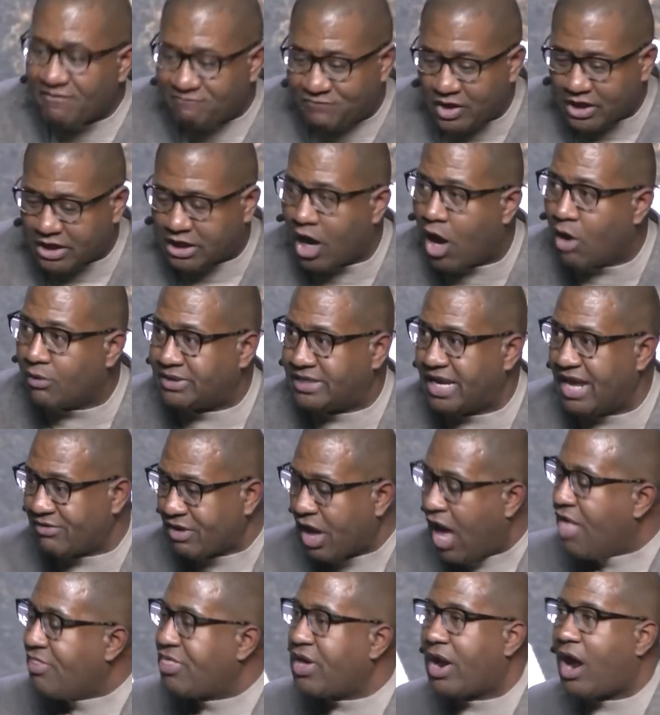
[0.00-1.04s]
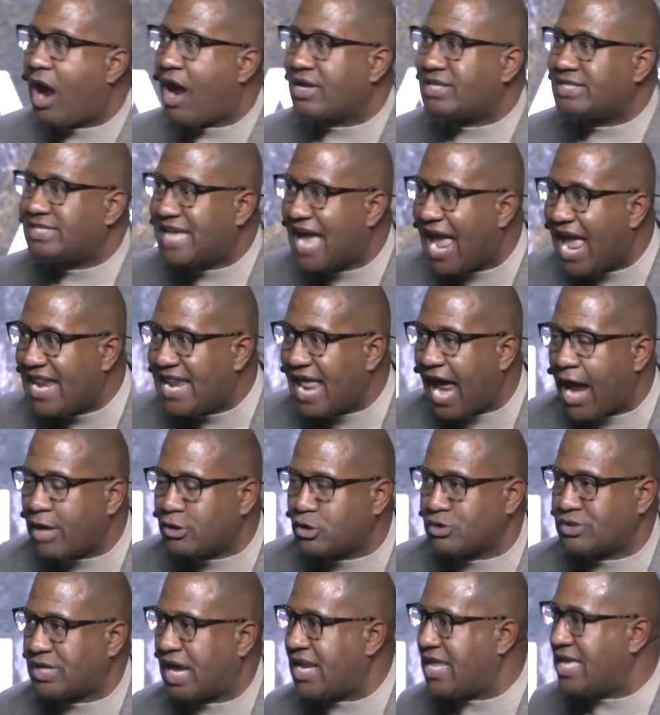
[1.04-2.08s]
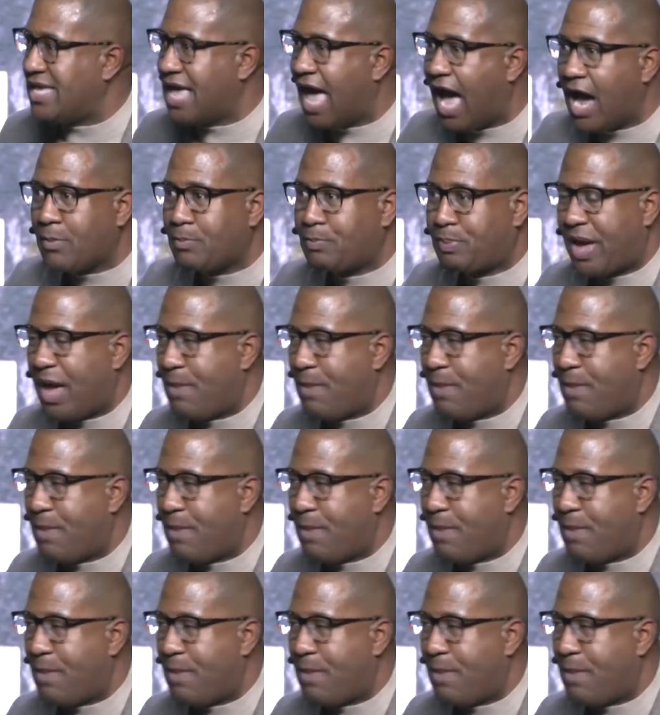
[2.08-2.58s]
difficulties that our teenagers and young